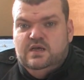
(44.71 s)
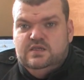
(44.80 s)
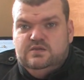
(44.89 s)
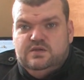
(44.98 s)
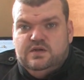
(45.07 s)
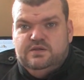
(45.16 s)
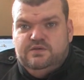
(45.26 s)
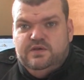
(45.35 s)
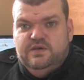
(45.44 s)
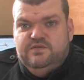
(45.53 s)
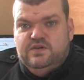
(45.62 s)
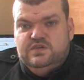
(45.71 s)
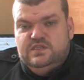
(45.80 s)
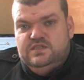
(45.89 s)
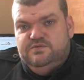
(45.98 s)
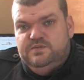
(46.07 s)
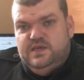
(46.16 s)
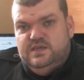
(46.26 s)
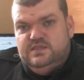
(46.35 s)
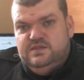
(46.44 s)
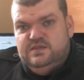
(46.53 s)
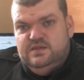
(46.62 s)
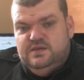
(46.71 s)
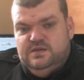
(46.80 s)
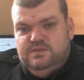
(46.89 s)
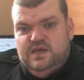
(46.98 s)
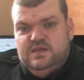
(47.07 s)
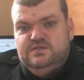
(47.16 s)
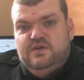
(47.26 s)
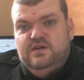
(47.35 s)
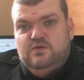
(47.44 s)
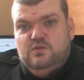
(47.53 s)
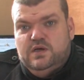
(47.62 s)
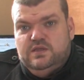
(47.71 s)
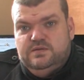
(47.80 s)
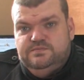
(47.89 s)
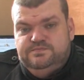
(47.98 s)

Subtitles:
So there are three versions of PX501.